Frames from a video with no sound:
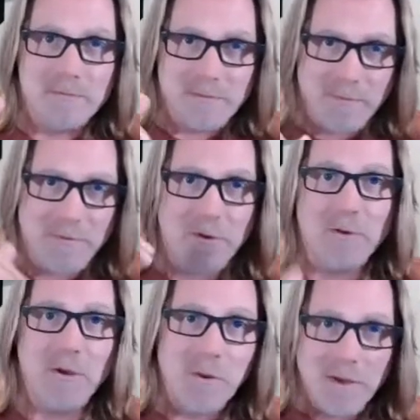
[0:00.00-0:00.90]
If you're
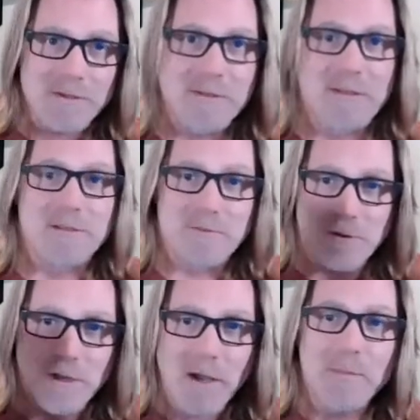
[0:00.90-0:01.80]
going to this, if you're
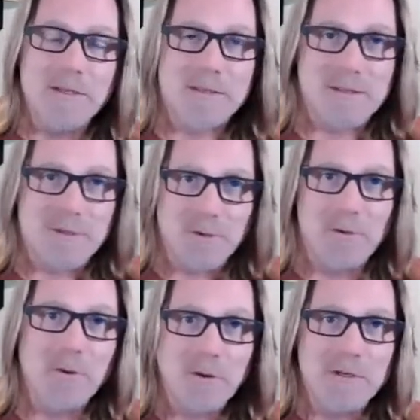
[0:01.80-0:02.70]
coming to this, you're
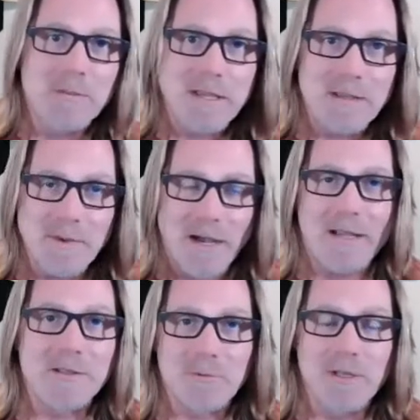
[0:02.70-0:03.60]
going to be
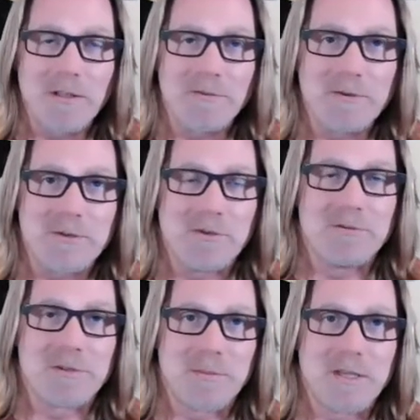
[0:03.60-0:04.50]
behind the wheel if you
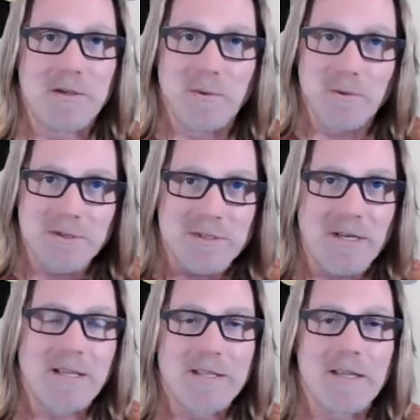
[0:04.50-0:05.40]
choose to be, or
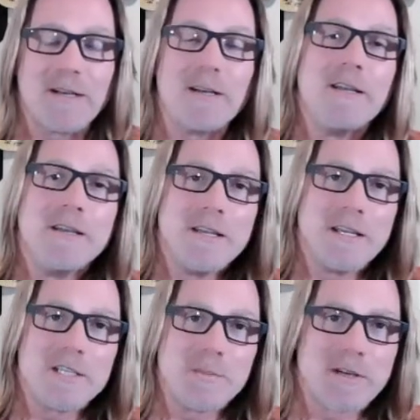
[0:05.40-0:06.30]
sitting in there
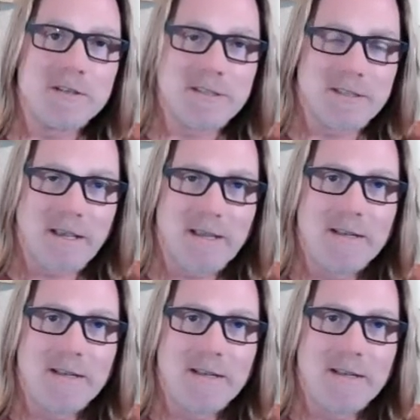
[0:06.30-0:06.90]
experiencing that.